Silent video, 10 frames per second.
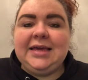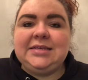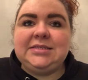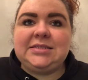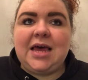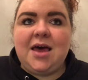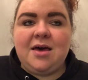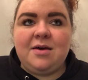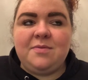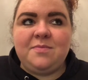And
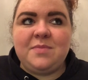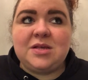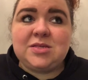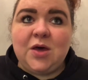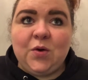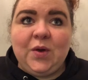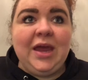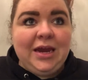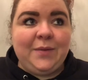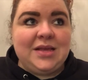
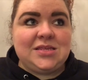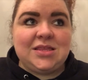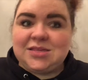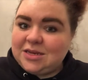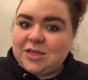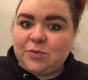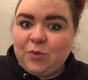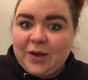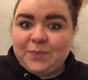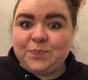so anyways, let's
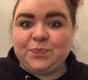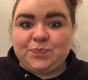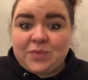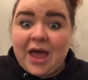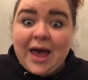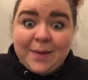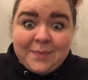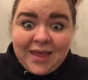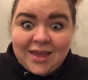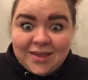get to the point.
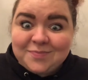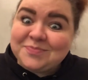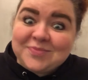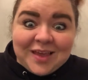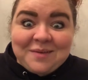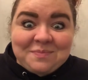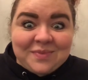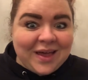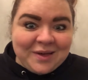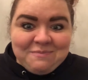I'm Meg.
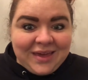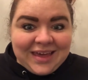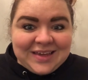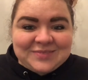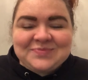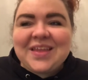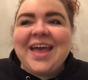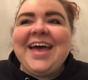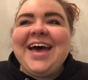Yep, I'm Meg.